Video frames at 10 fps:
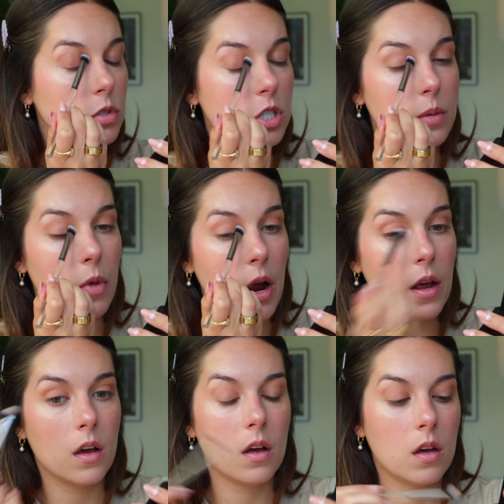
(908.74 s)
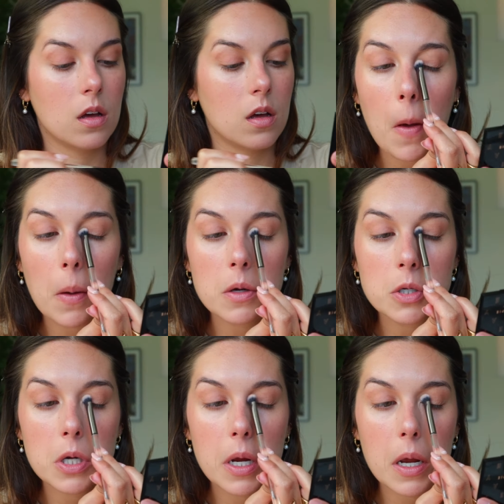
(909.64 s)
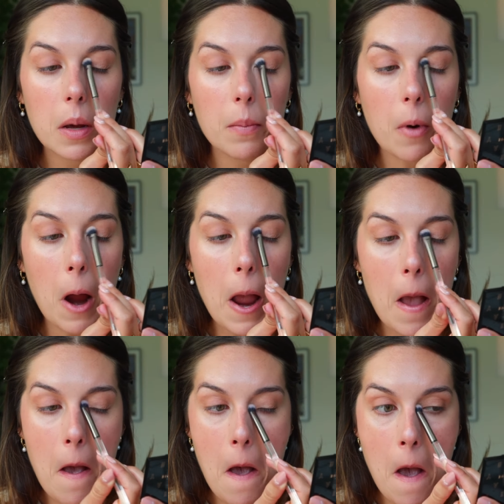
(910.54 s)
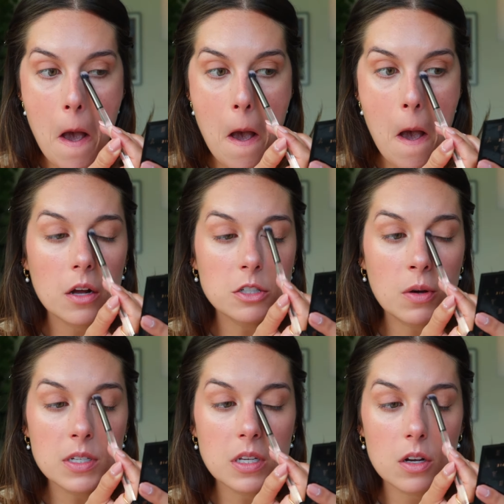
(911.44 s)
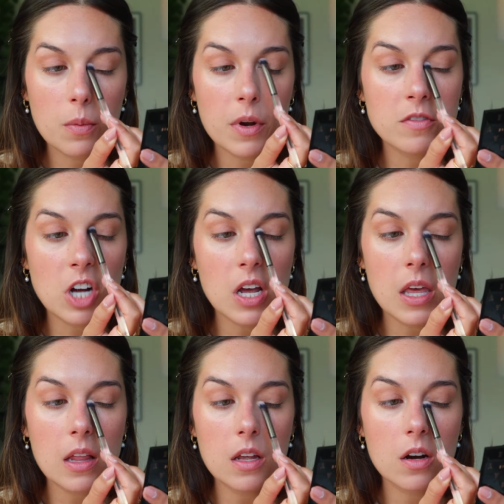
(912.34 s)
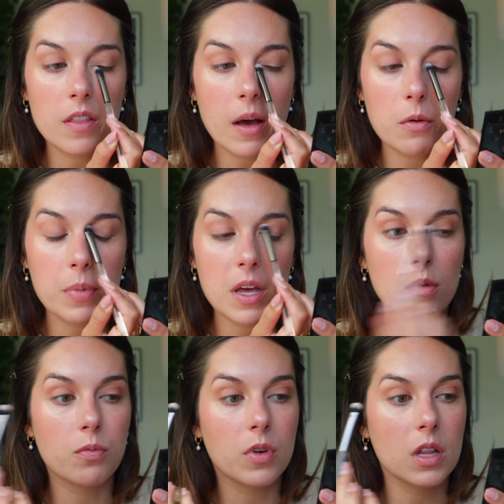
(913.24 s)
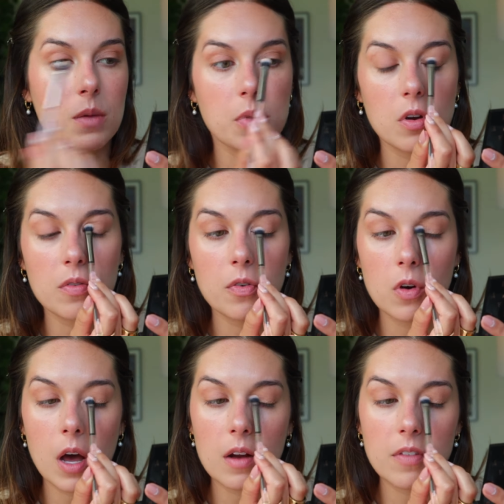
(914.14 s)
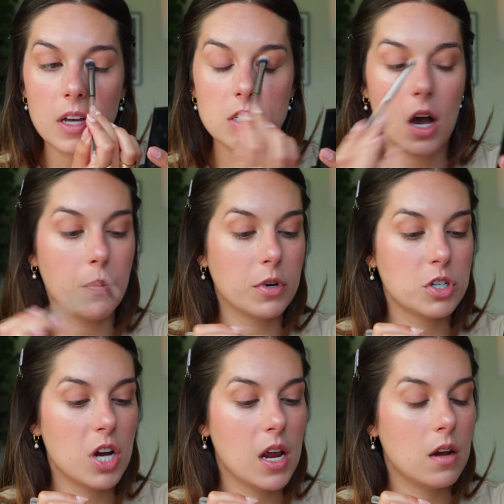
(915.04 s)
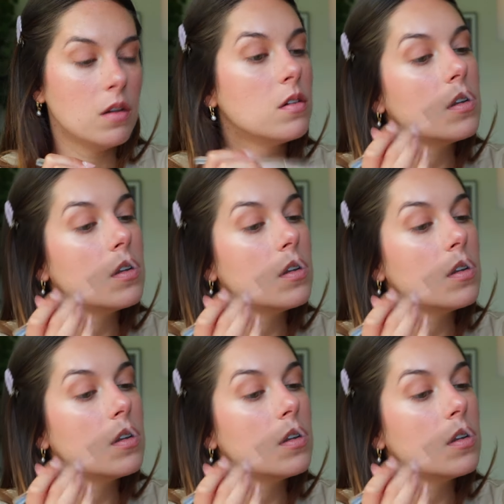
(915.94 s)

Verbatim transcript: She bright. She bright. It also has a little bit of chunky glitter. That would be a really beautiful kind of like topper shade.